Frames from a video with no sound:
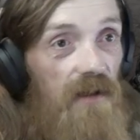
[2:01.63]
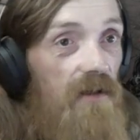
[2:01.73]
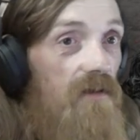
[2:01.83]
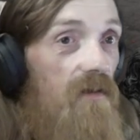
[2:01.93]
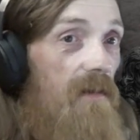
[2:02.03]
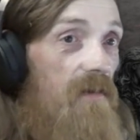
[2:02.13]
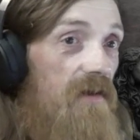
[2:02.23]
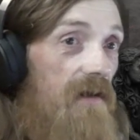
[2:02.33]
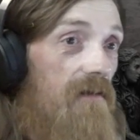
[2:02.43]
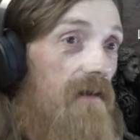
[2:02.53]
20%
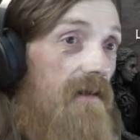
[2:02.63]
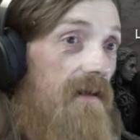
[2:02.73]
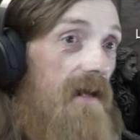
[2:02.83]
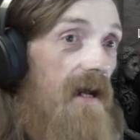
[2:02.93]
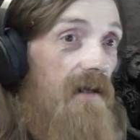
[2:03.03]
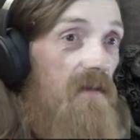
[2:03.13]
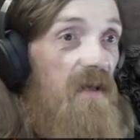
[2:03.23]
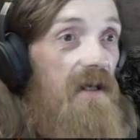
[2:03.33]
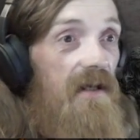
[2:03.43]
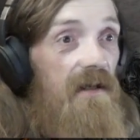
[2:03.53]
increased attack
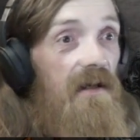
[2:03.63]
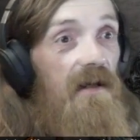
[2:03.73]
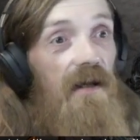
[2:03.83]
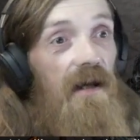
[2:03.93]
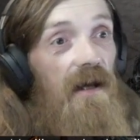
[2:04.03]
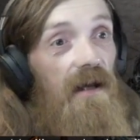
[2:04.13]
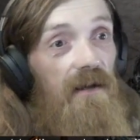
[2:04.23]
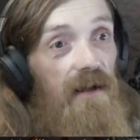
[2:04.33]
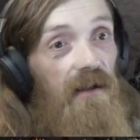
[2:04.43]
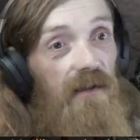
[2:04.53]
speed, and
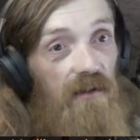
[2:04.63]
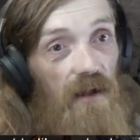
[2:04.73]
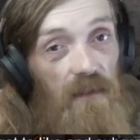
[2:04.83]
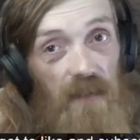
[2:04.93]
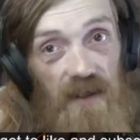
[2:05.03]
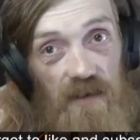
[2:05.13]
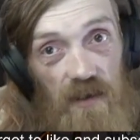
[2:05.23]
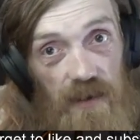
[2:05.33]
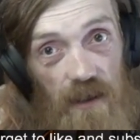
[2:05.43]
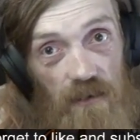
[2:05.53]
deadly strike based on
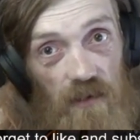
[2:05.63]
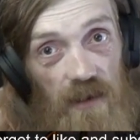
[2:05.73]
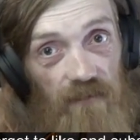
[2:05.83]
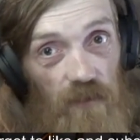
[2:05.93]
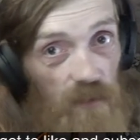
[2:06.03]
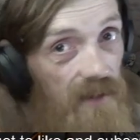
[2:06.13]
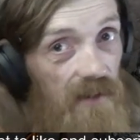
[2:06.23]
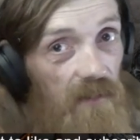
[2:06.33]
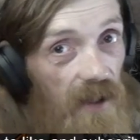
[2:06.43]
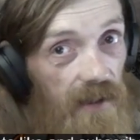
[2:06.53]
character level with some
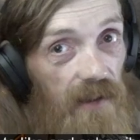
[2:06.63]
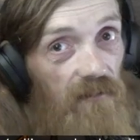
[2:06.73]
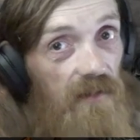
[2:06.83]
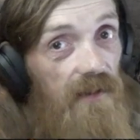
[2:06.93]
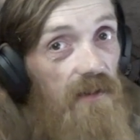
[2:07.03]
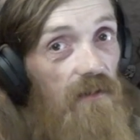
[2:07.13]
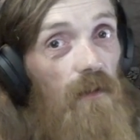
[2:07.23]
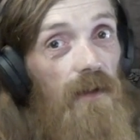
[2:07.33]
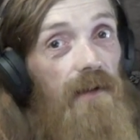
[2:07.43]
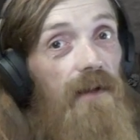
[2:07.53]
lightning resist thrown
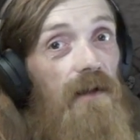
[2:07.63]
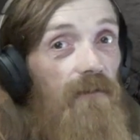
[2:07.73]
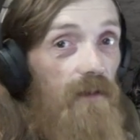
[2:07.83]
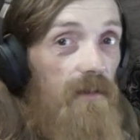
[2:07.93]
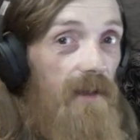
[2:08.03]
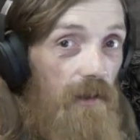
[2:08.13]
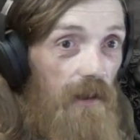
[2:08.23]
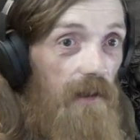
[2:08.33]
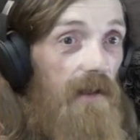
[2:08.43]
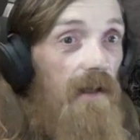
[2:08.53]
in there for good
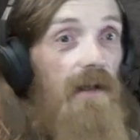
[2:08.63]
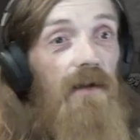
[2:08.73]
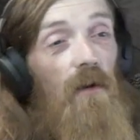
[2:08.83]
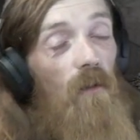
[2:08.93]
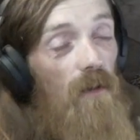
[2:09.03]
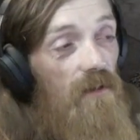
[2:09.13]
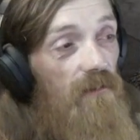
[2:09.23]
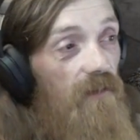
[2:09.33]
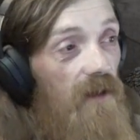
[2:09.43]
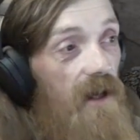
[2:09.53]
measure.
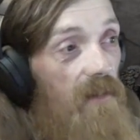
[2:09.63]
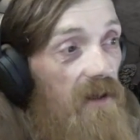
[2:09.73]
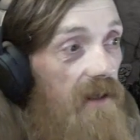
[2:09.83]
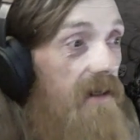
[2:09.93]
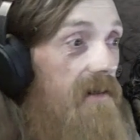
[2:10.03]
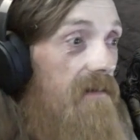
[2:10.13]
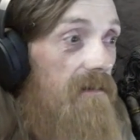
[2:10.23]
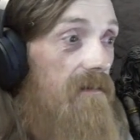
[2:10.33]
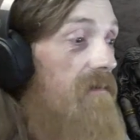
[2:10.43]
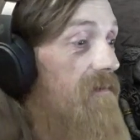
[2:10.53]
Wonderful amulet.
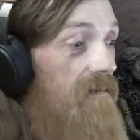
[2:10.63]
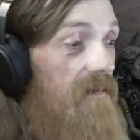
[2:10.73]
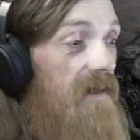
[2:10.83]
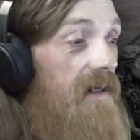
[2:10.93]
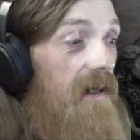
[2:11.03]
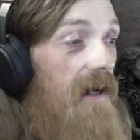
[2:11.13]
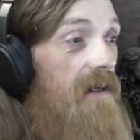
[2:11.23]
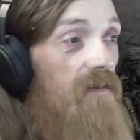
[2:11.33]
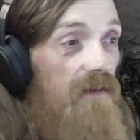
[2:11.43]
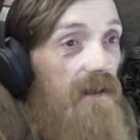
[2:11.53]
I
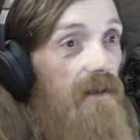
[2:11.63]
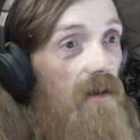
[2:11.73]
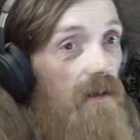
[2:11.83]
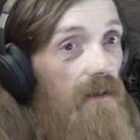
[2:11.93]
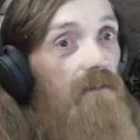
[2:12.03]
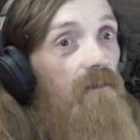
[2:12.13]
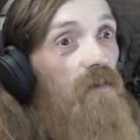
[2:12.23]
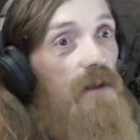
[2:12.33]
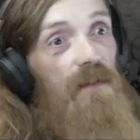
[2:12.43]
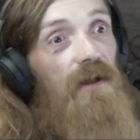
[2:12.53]
use it on
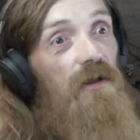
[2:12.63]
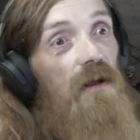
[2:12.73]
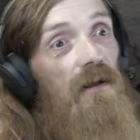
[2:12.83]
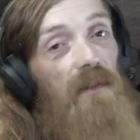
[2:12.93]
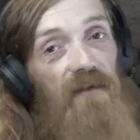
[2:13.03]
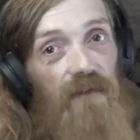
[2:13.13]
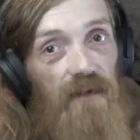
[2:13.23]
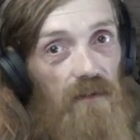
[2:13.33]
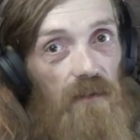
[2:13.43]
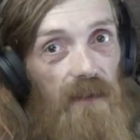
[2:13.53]
pretty much all of my
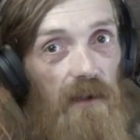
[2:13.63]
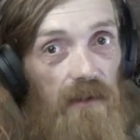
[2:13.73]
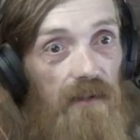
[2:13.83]
physical builds.